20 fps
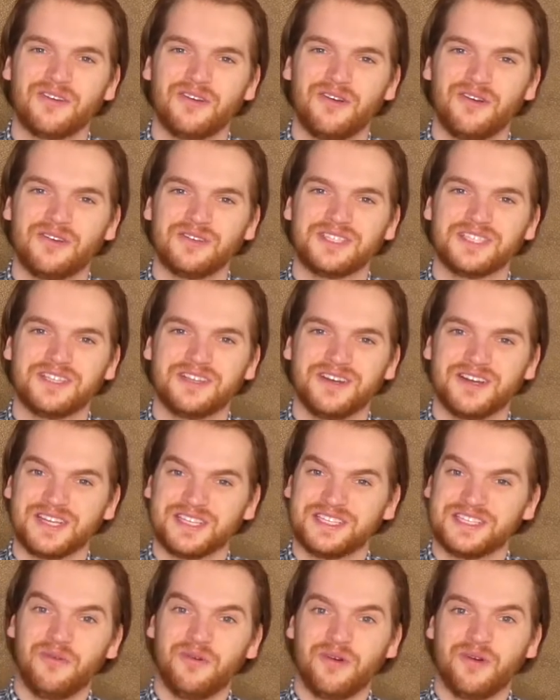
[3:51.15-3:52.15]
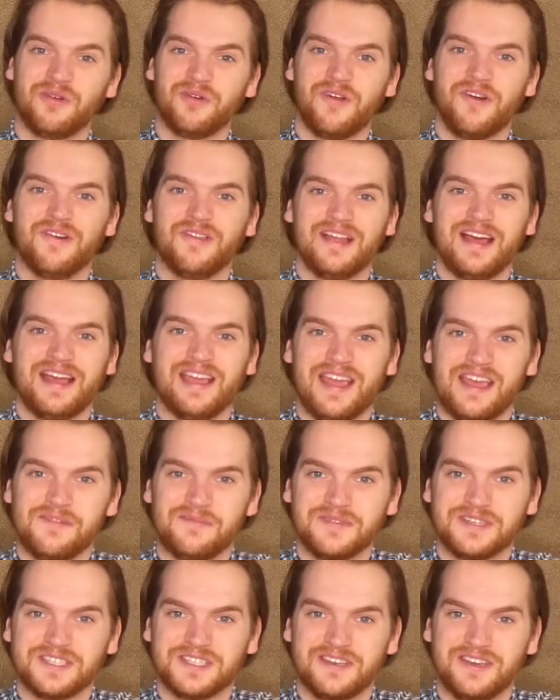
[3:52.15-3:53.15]
growth stocks will grow like
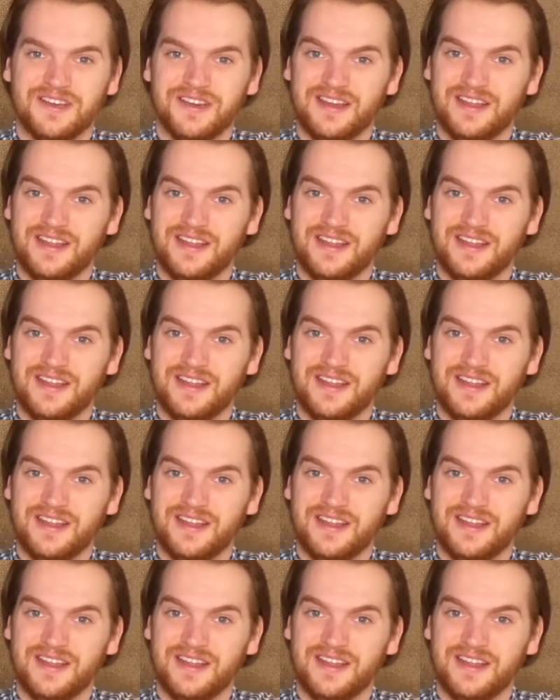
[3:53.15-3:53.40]
Amazon.